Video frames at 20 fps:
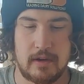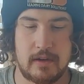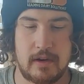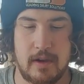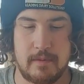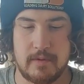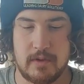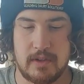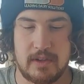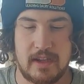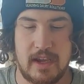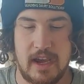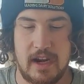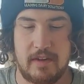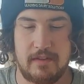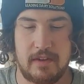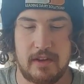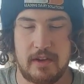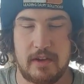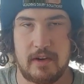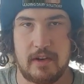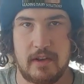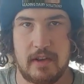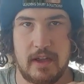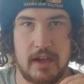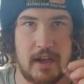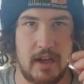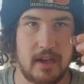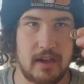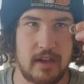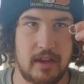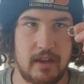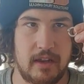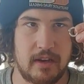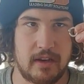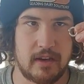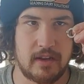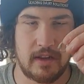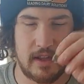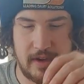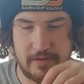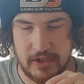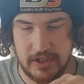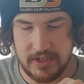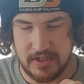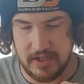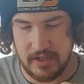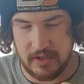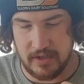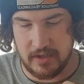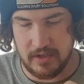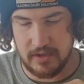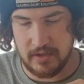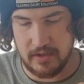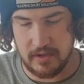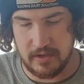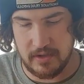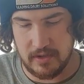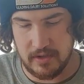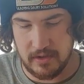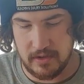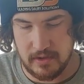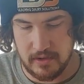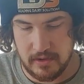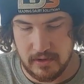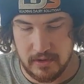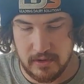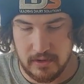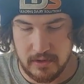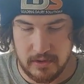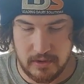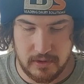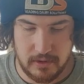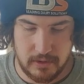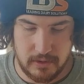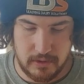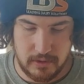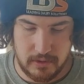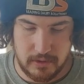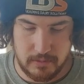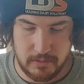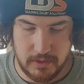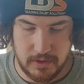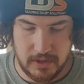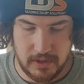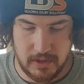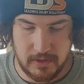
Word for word: comes with kind of a little clevis seal. Put